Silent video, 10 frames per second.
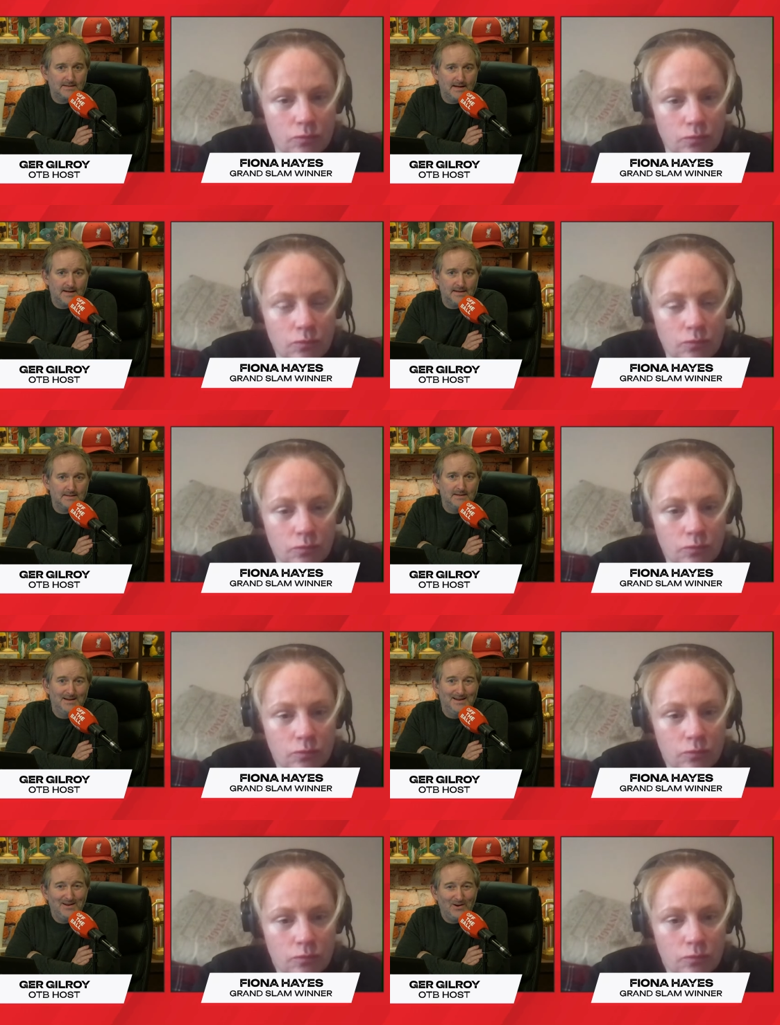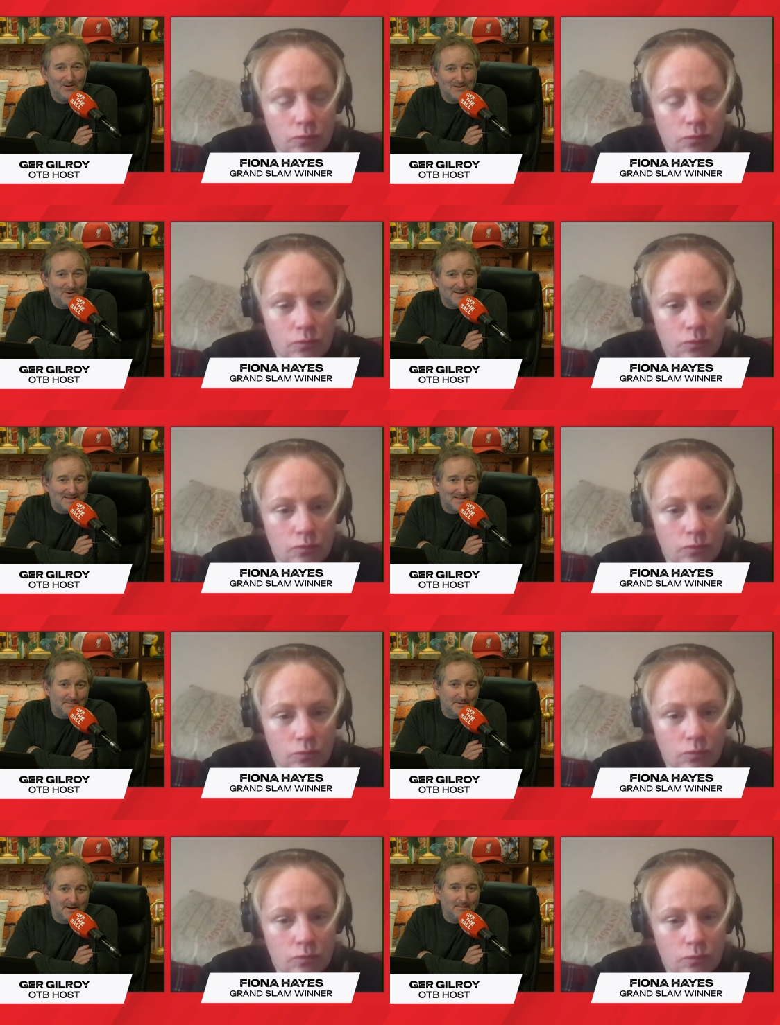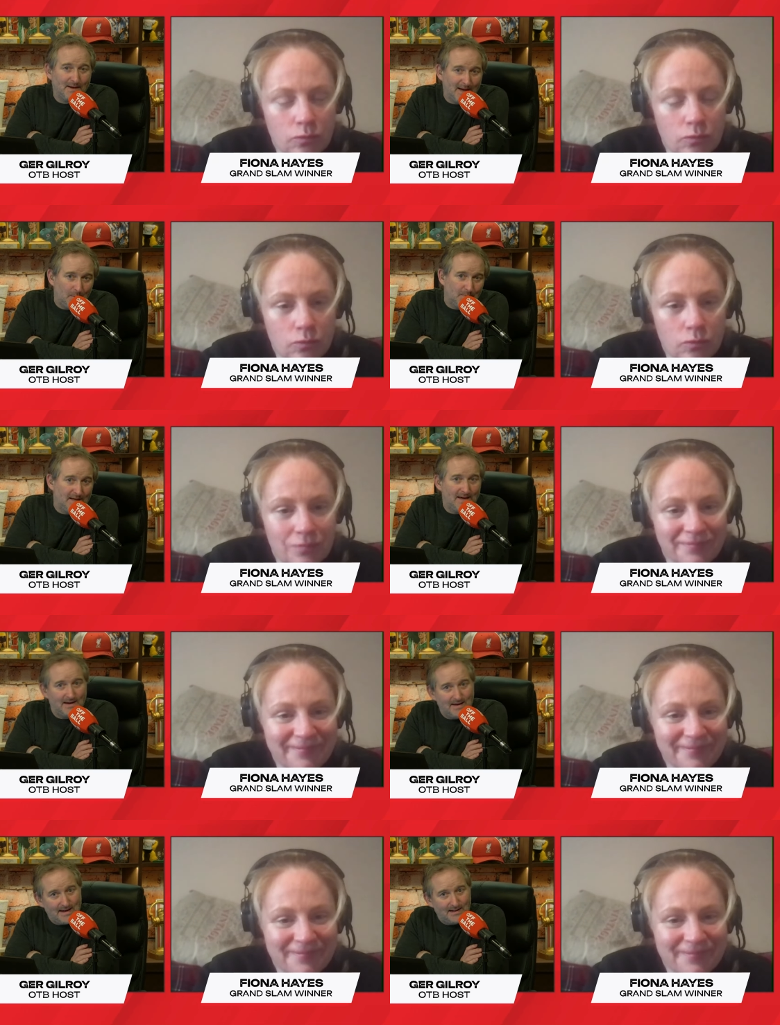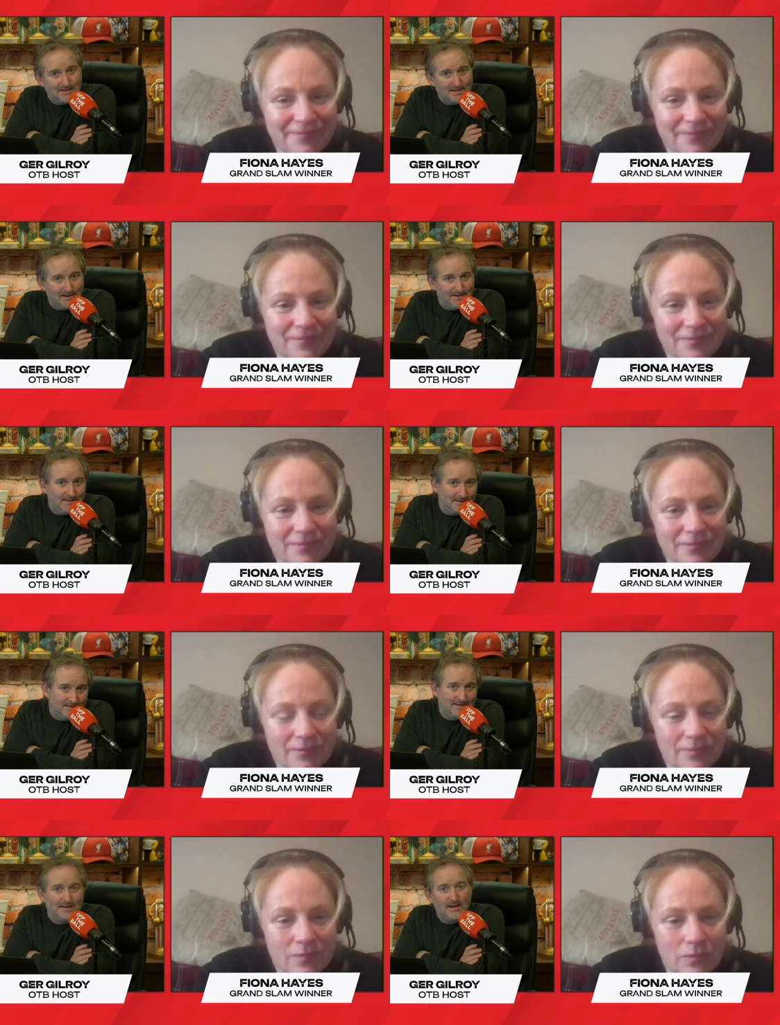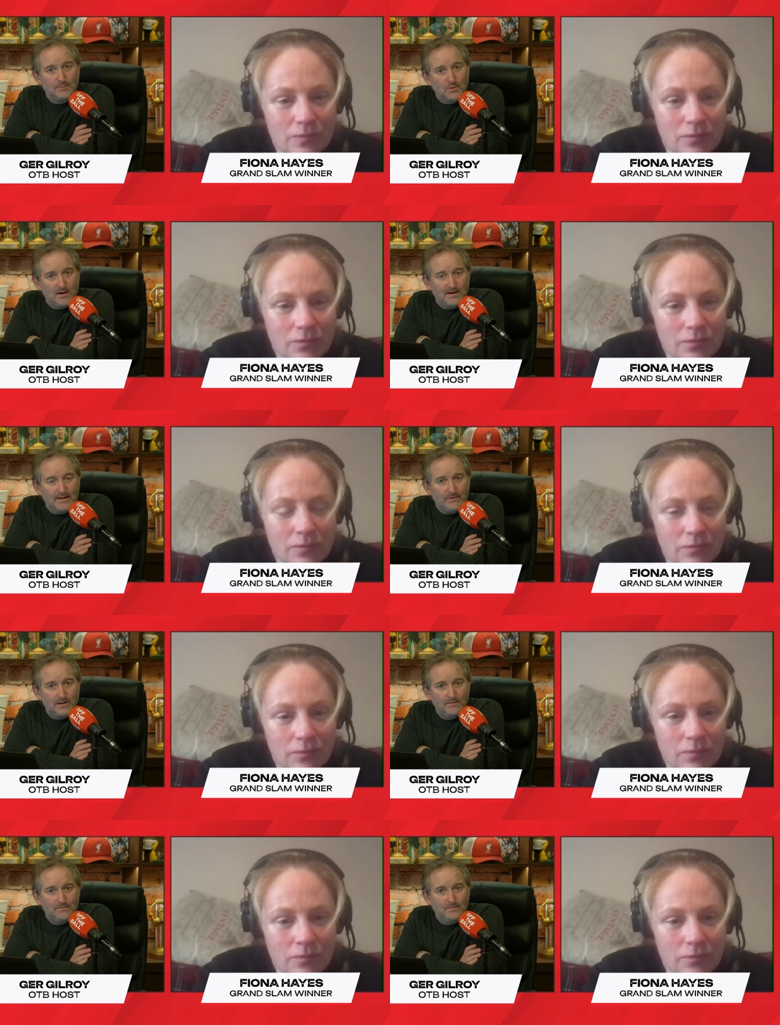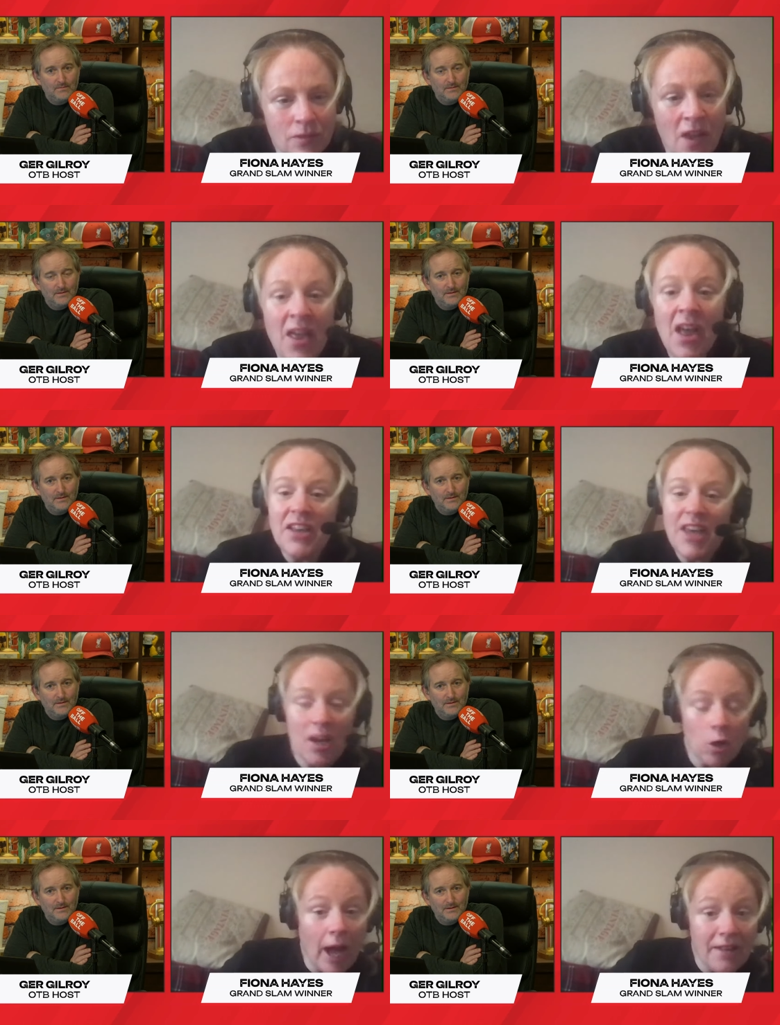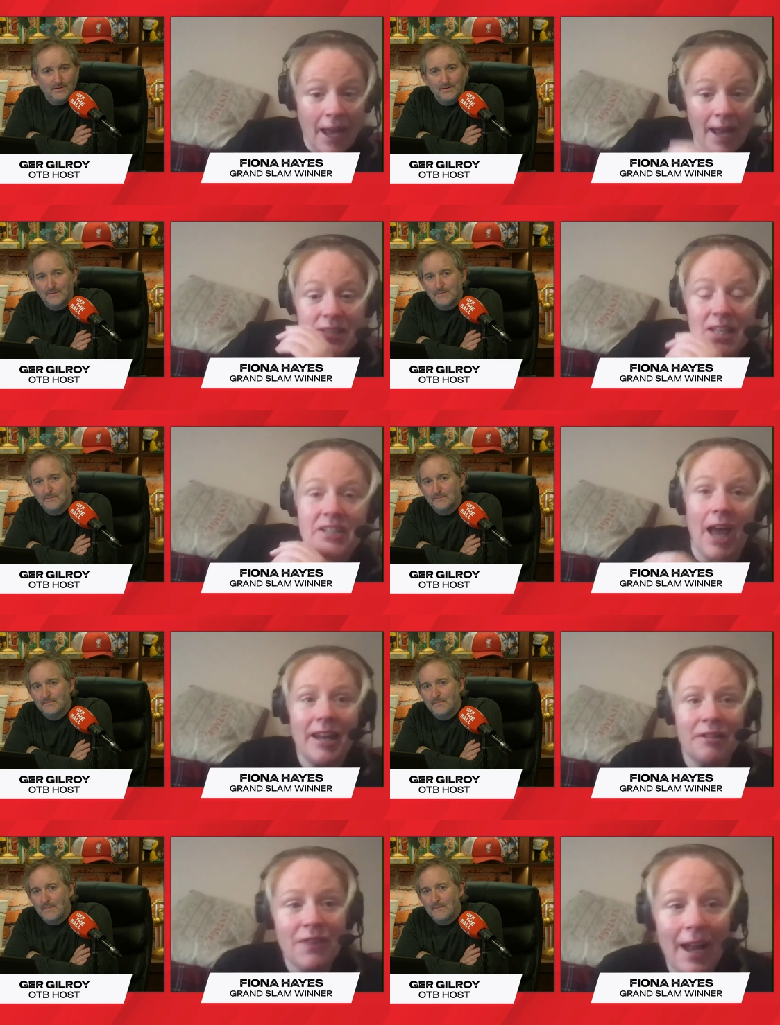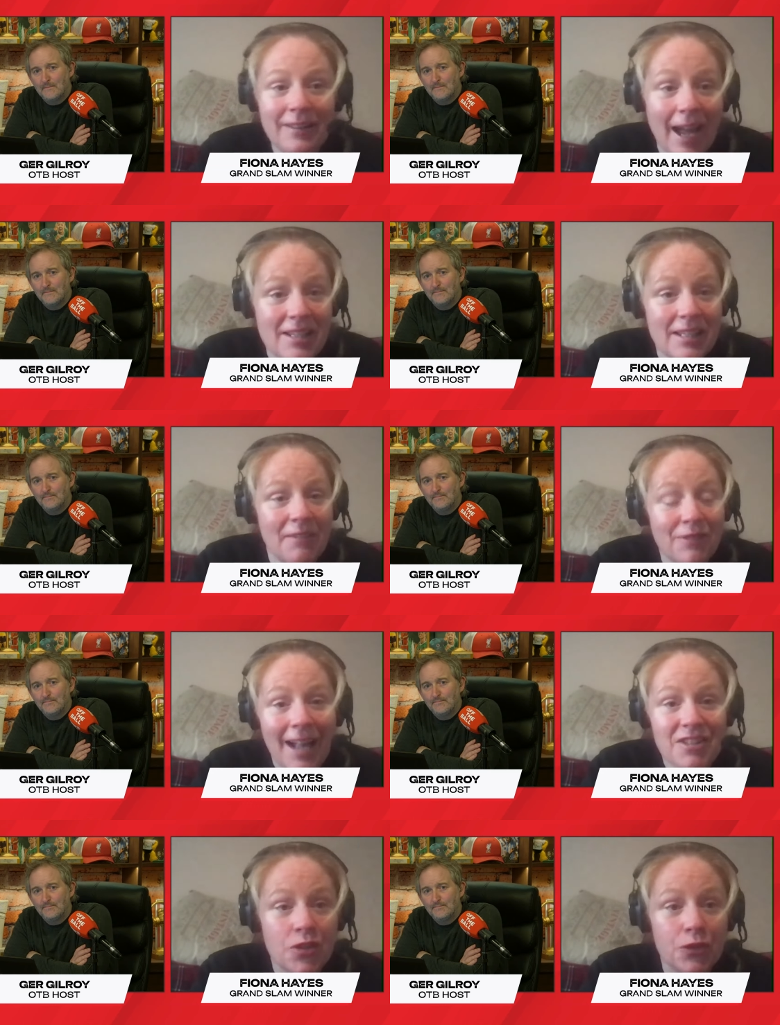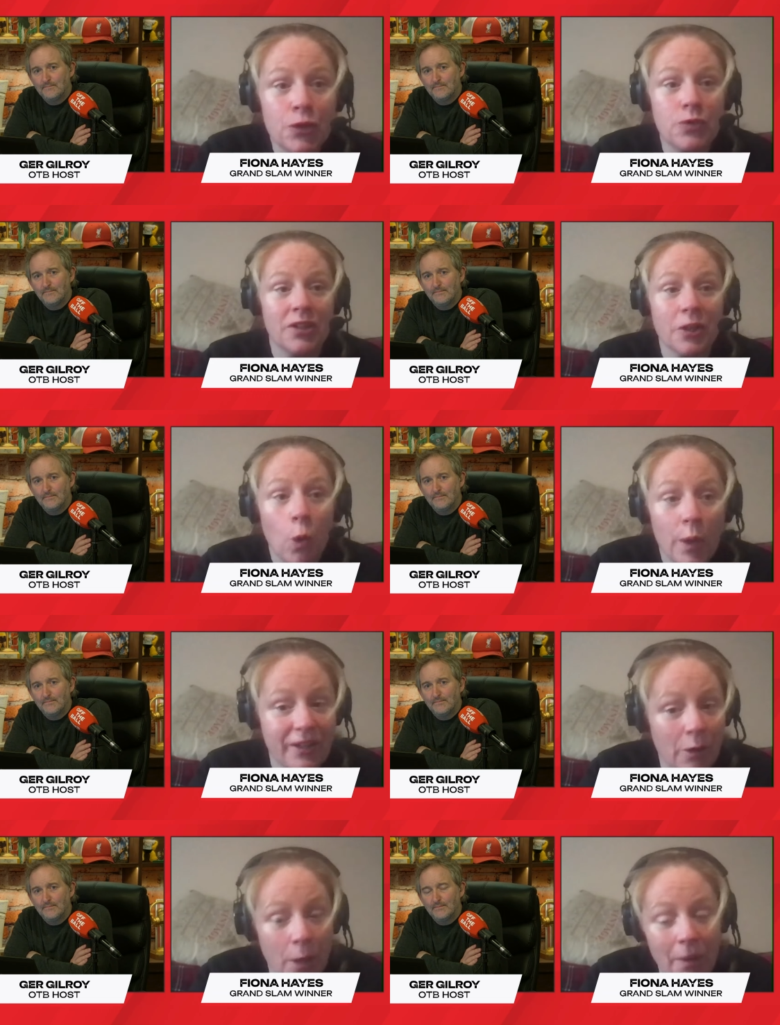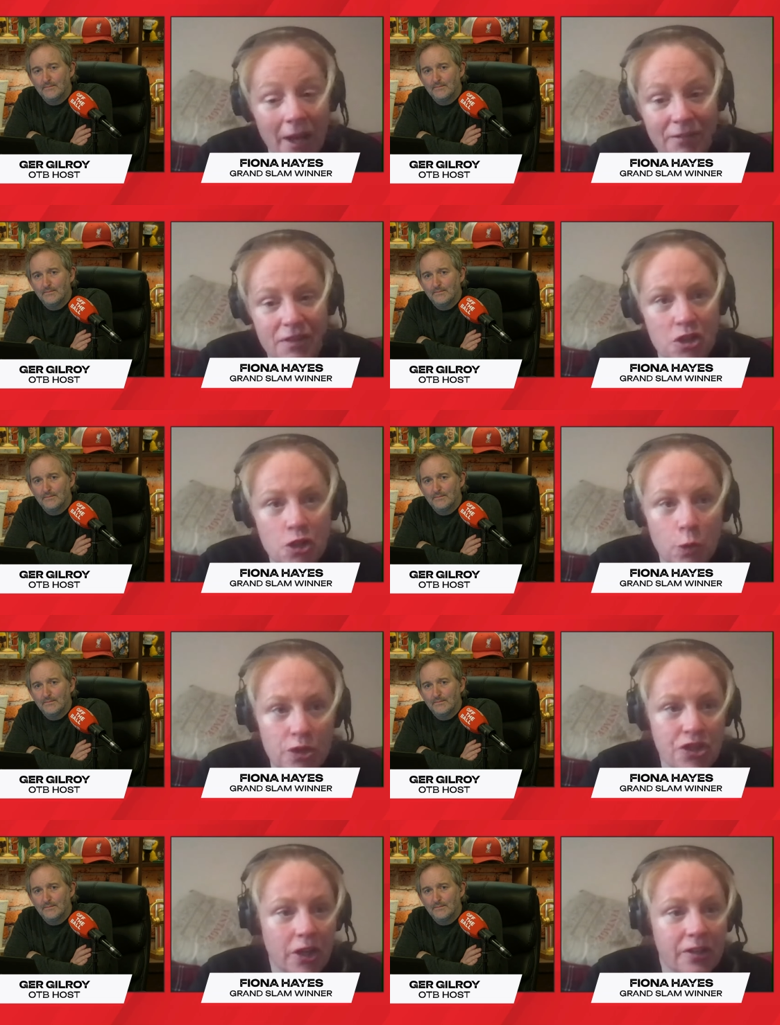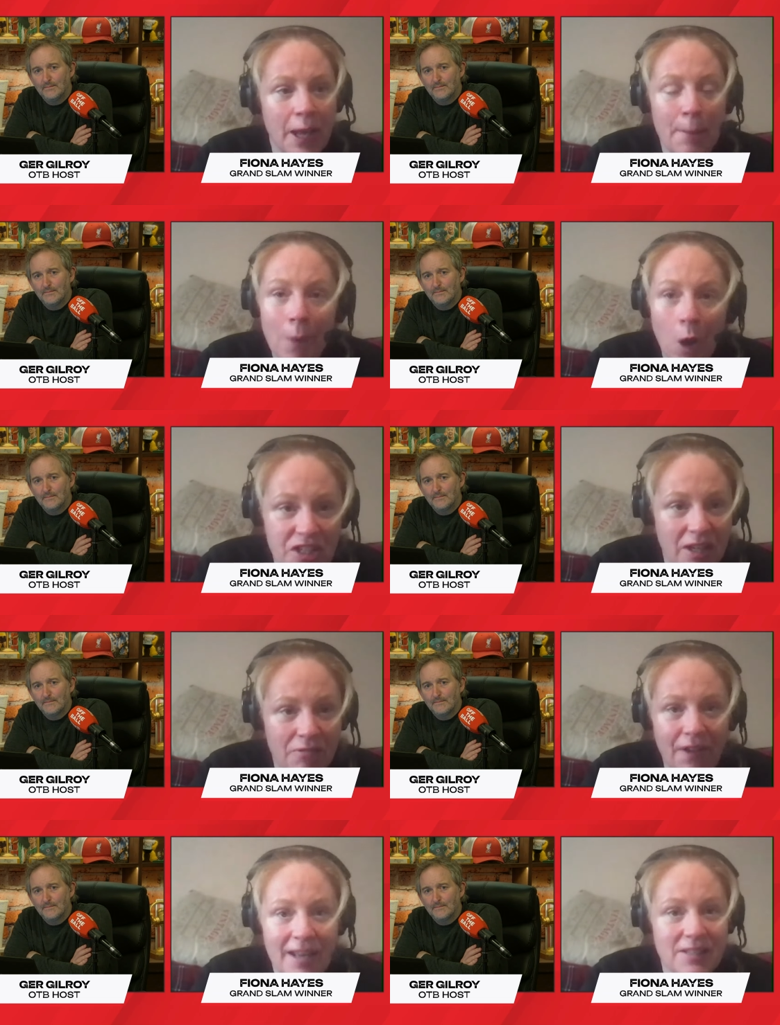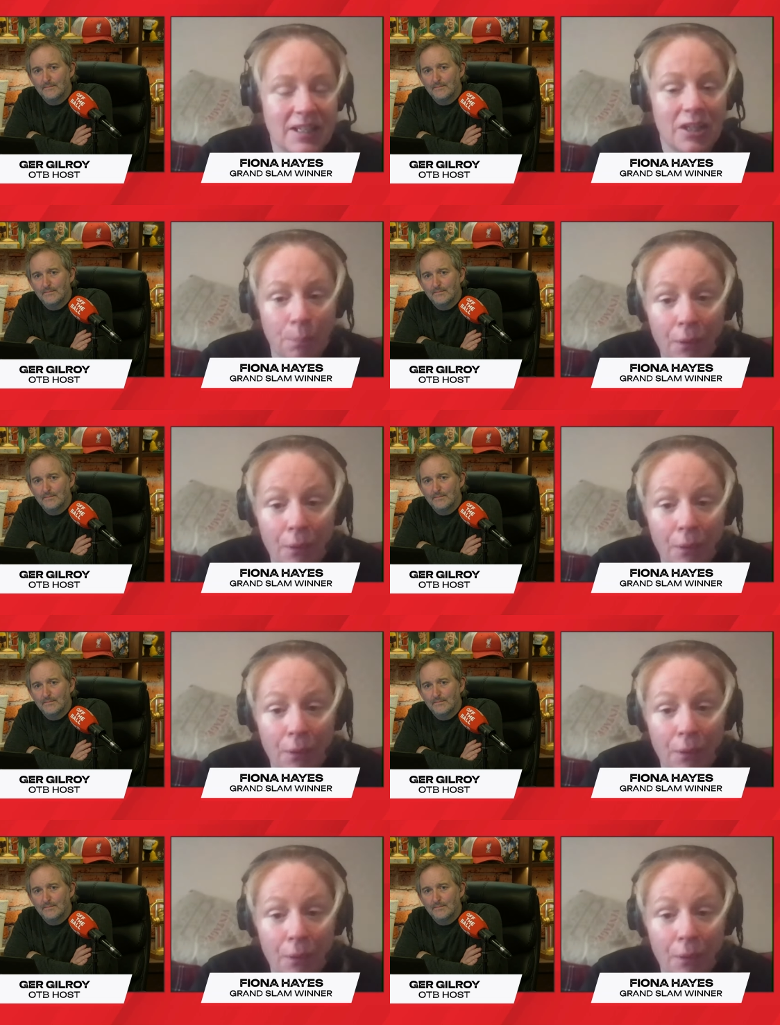Speaker 1: and also at the same time help the A I L to get up to a higher level?
Speaker 2: Yeah, look, and that's it. And if that, that if that's the route they're going down, I'm not even sure, Ger, they might invest in the